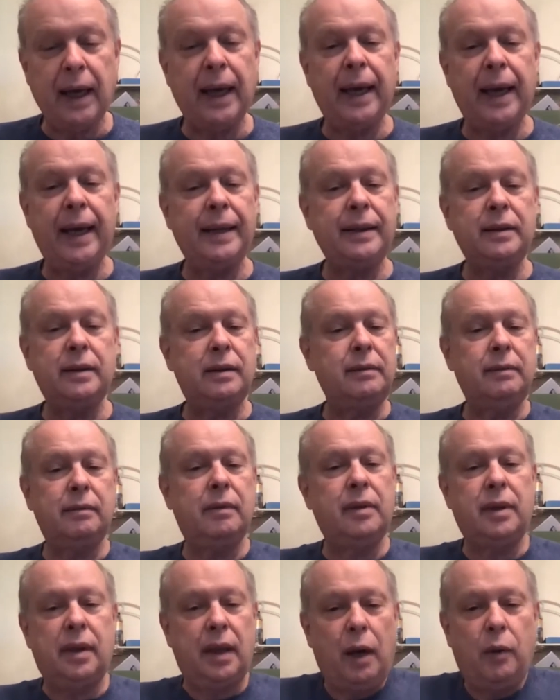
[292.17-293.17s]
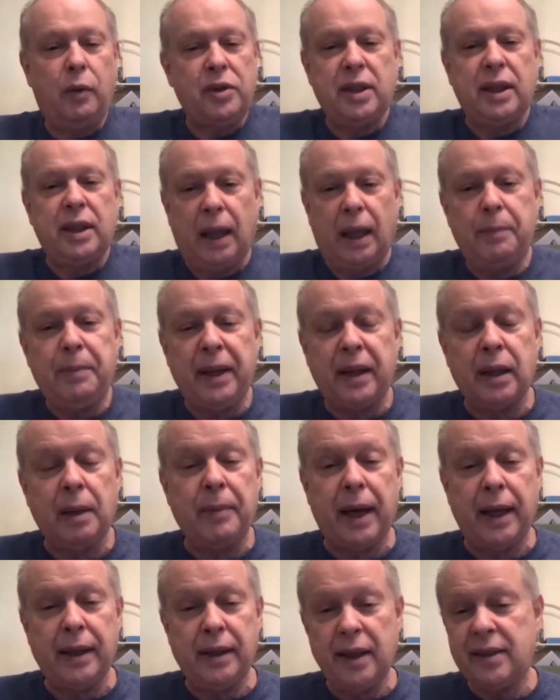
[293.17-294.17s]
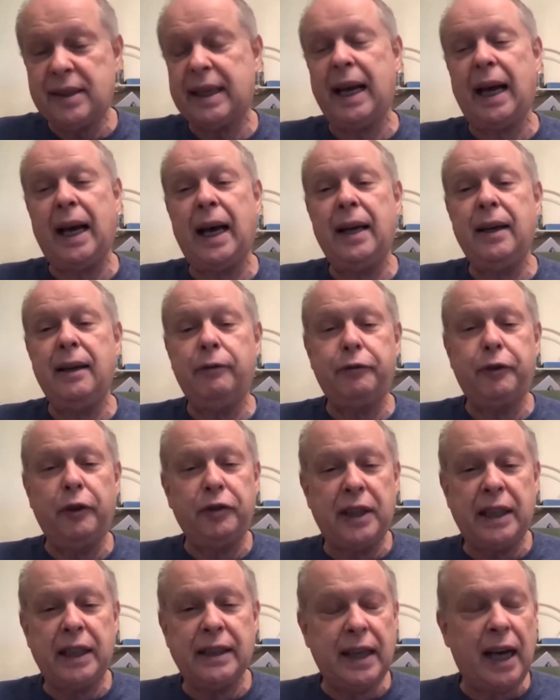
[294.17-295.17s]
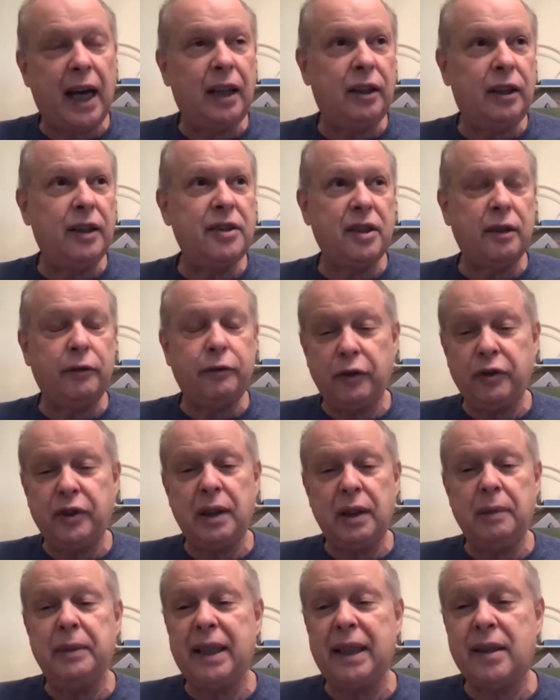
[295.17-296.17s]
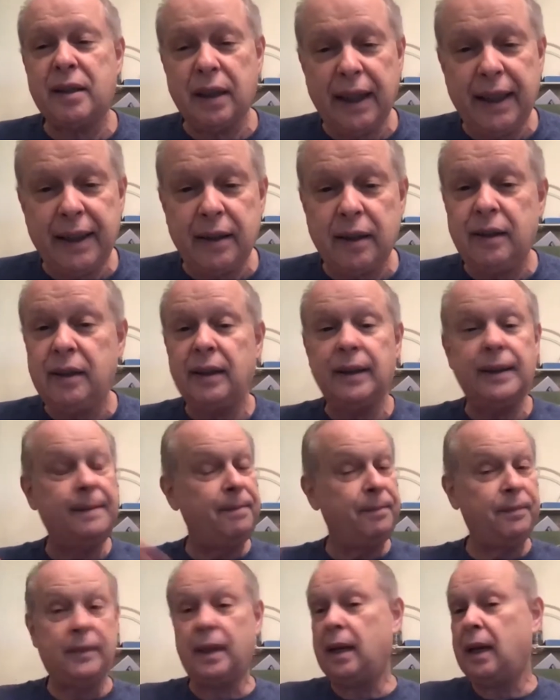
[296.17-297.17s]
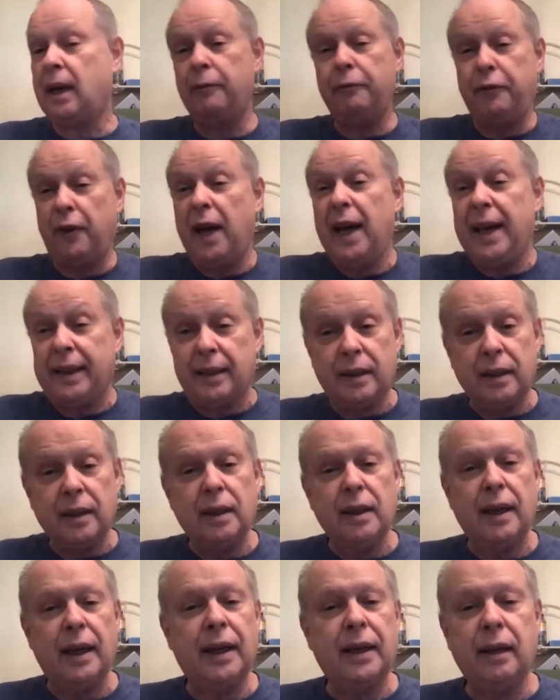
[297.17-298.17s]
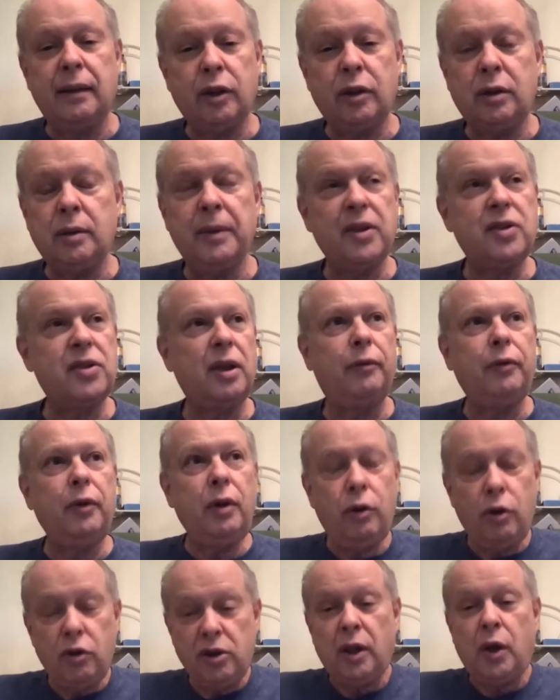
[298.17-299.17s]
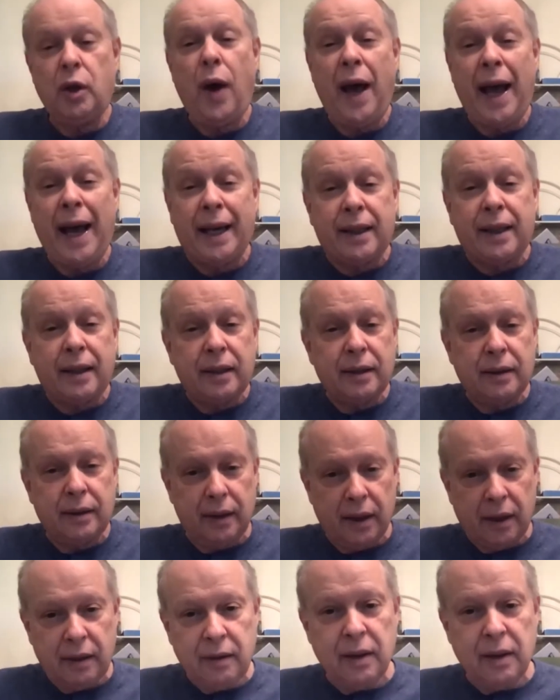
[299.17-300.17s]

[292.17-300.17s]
And I wasn't helping them. And this guy, fifteen dollars and fifteen minutes later, I'm fine. And I thought to myself, who's the quack, you know?